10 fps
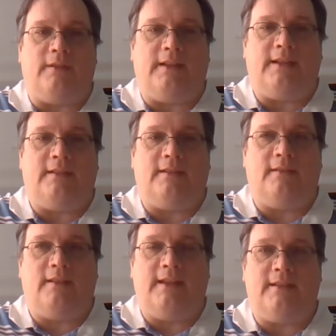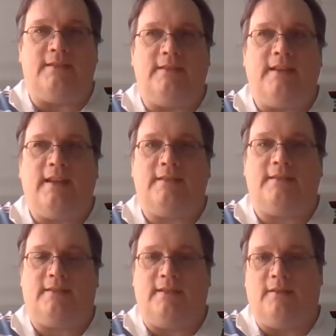or get things
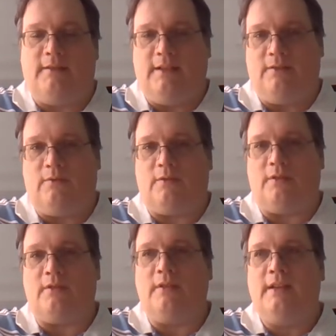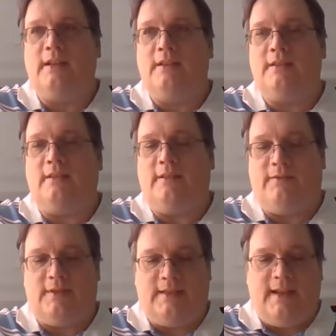necessary in order to
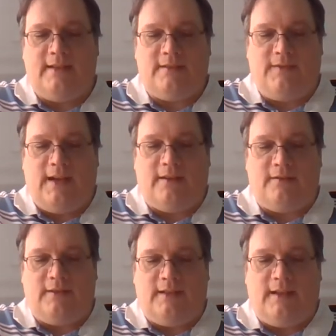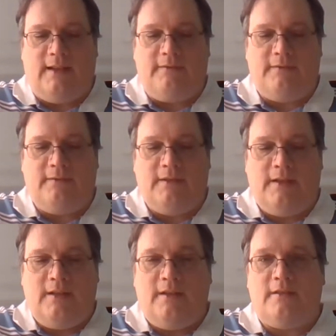live a satisfactory life.
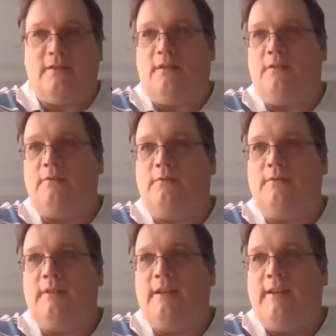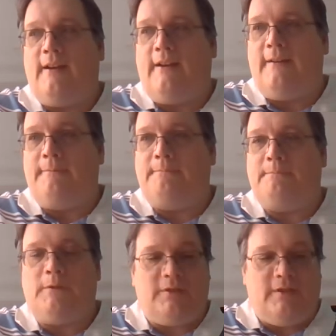So
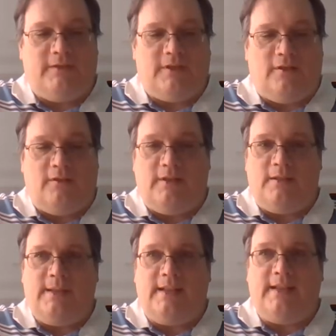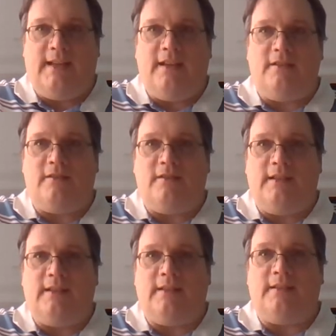most of us are going to be engaged
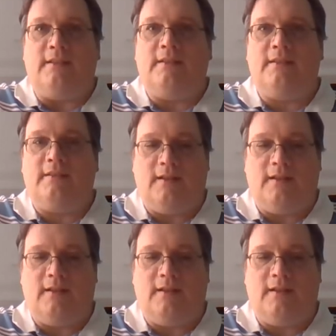in